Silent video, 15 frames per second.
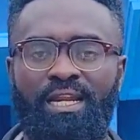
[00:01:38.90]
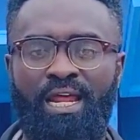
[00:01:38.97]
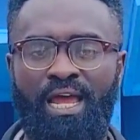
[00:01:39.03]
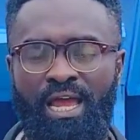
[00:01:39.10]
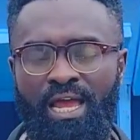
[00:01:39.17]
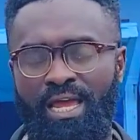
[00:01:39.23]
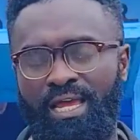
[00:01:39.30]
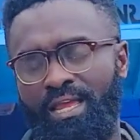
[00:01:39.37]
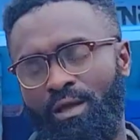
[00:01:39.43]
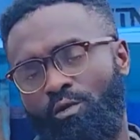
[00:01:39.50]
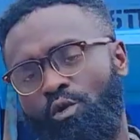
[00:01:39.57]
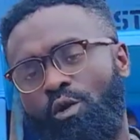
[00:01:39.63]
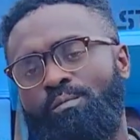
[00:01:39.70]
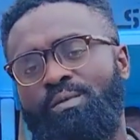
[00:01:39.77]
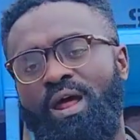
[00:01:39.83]
na yo
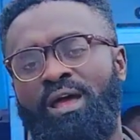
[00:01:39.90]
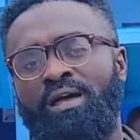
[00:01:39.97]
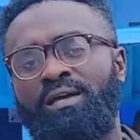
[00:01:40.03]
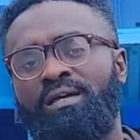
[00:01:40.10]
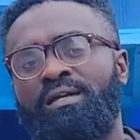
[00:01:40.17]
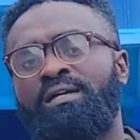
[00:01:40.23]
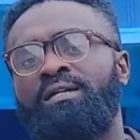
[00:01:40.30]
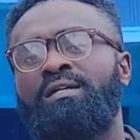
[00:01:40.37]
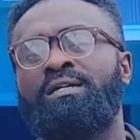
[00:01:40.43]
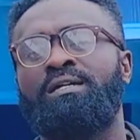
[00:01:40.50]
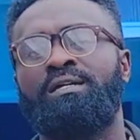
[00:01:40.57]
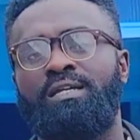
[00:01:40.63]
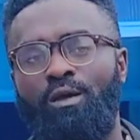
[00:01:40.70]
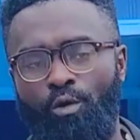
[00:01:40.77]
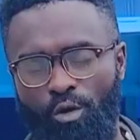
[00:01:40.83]
komra
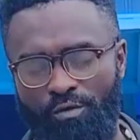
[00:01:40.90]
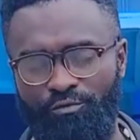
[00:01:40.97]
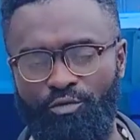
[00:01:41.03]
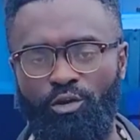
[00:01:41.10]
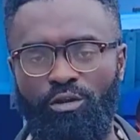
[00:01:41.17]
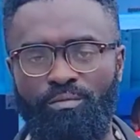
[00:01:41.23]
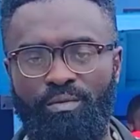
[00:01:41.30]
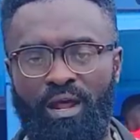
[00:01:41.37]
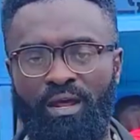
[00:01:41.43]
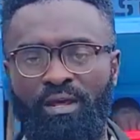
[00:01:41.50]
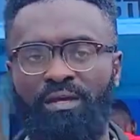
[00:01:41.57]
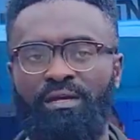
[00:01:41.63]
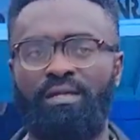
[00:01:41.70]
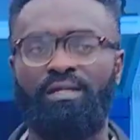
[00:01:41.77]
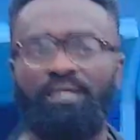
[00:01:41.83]
yo koy video
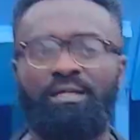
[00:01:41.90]
nimra